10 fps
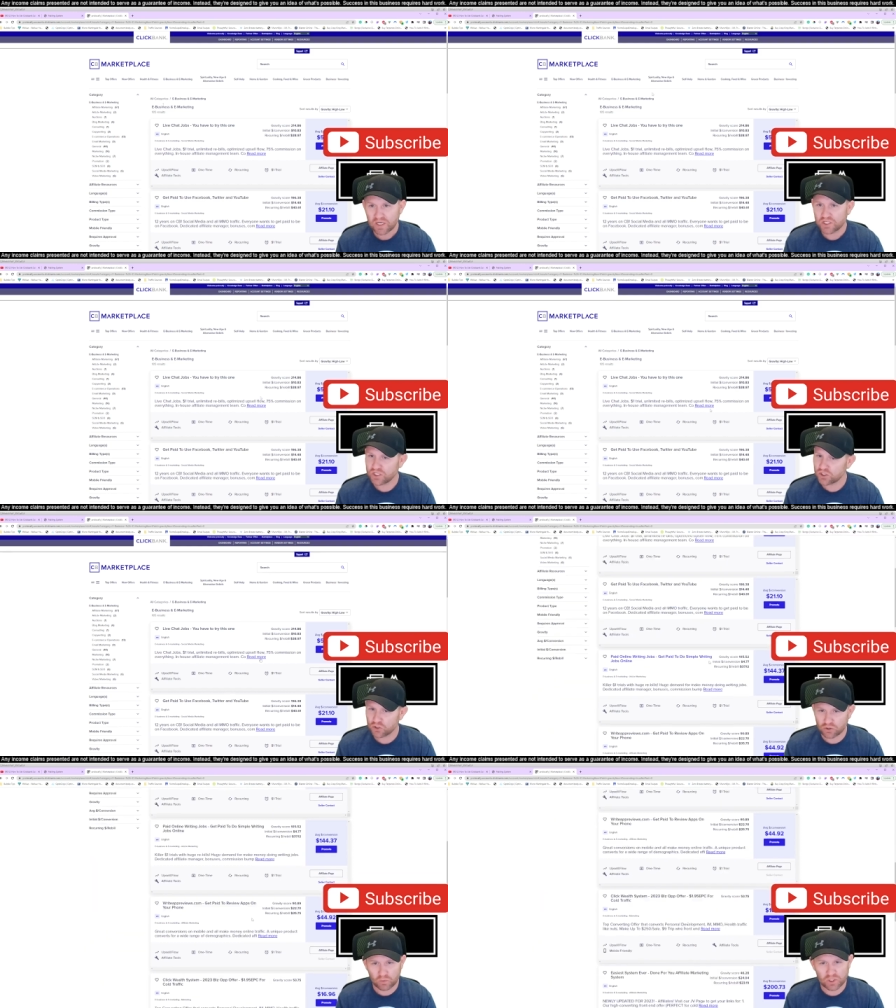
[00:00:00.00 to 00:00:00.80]

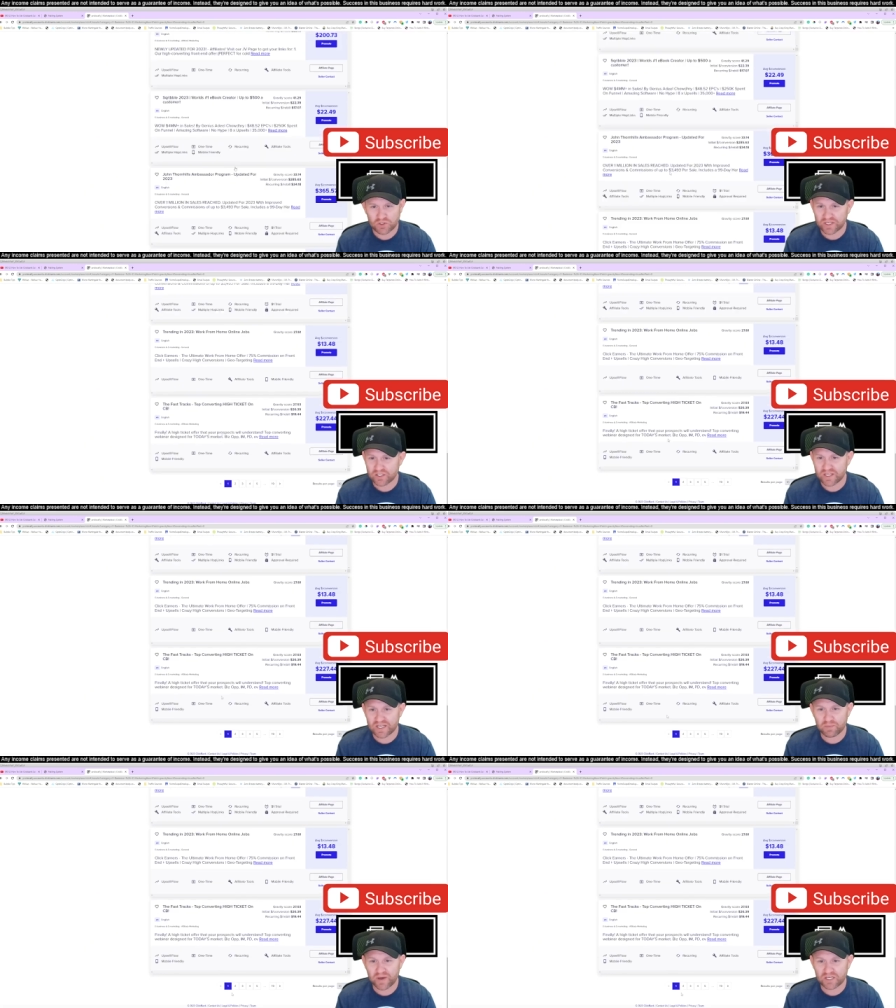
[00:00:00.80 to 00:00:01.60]
Just once you get to the
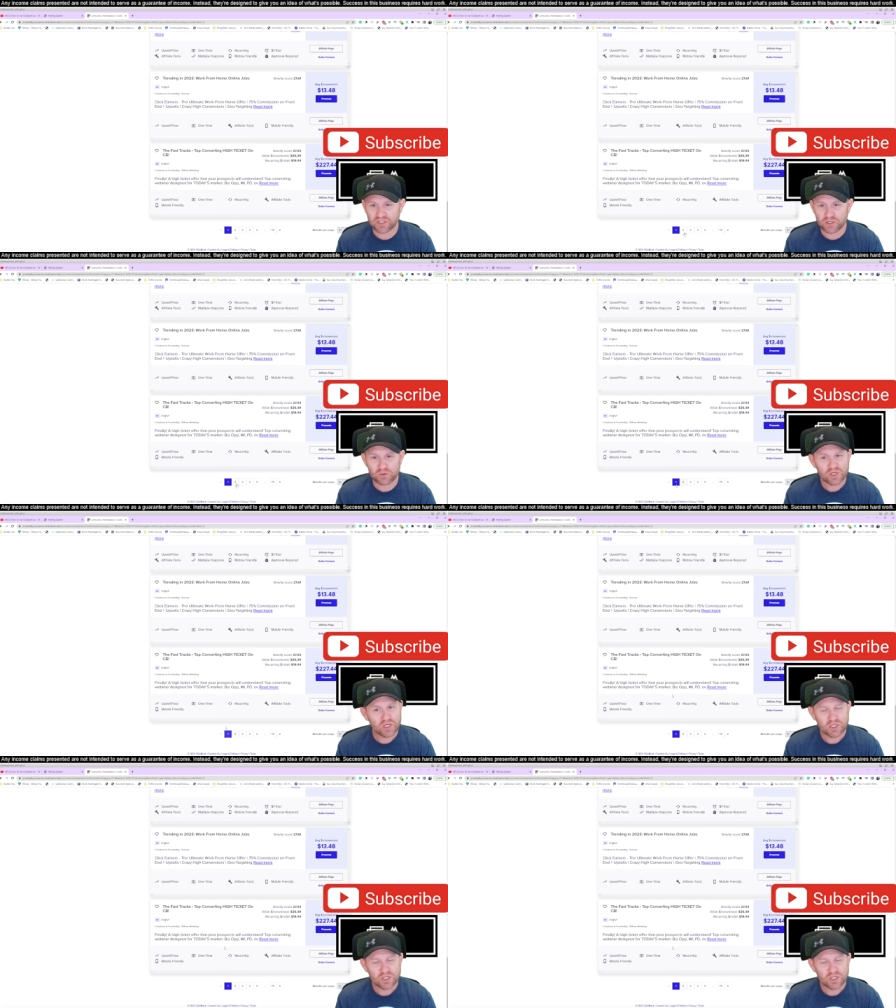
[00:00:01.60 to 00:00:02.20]
end of page two,